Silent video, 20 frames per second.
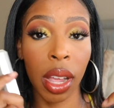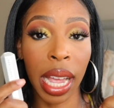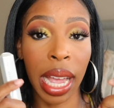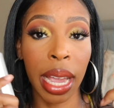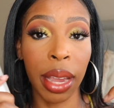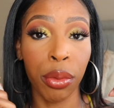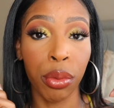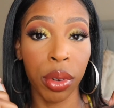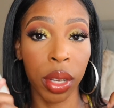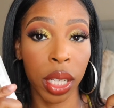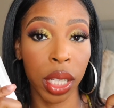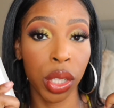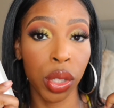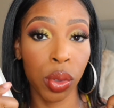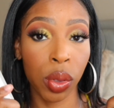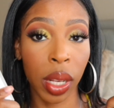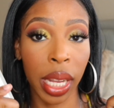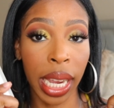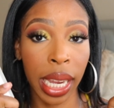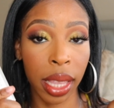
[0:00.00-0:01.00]
I really
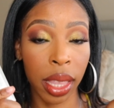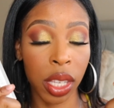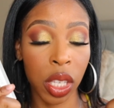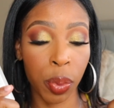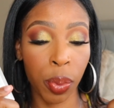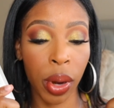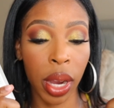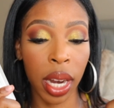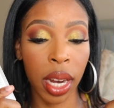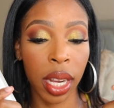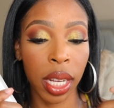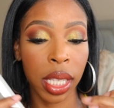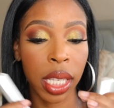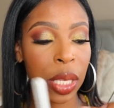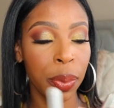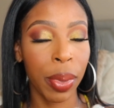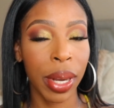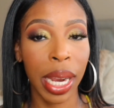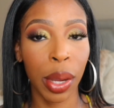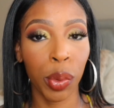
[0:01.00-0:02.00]
do like this
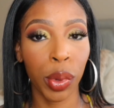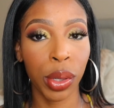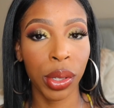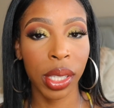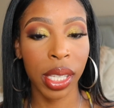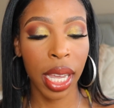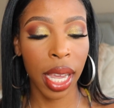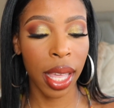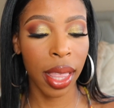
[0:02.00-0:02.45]
product, but I will say